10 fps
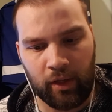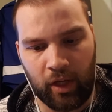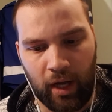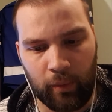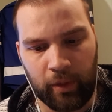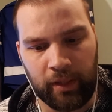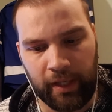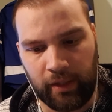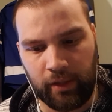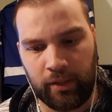Kawhi
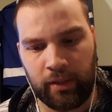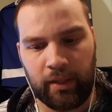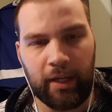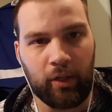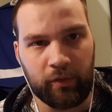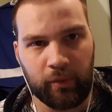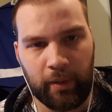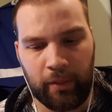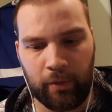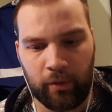Leonard also
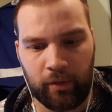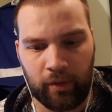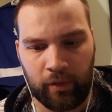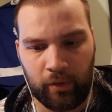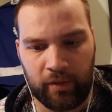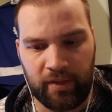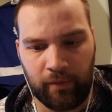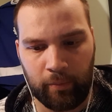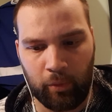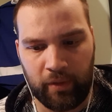had
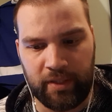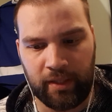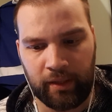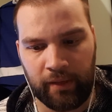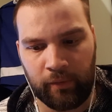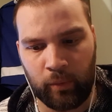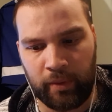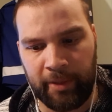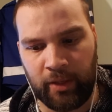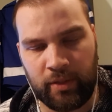37 points and 11
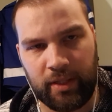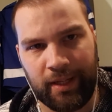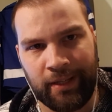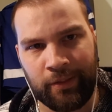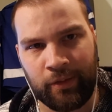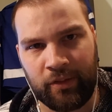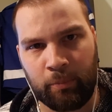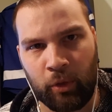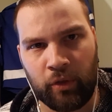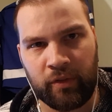rebounds in the
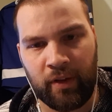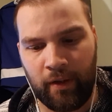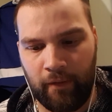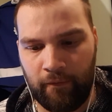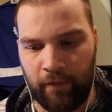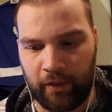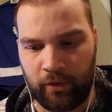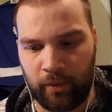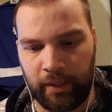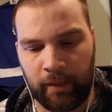Spurs
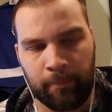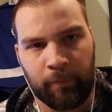victory.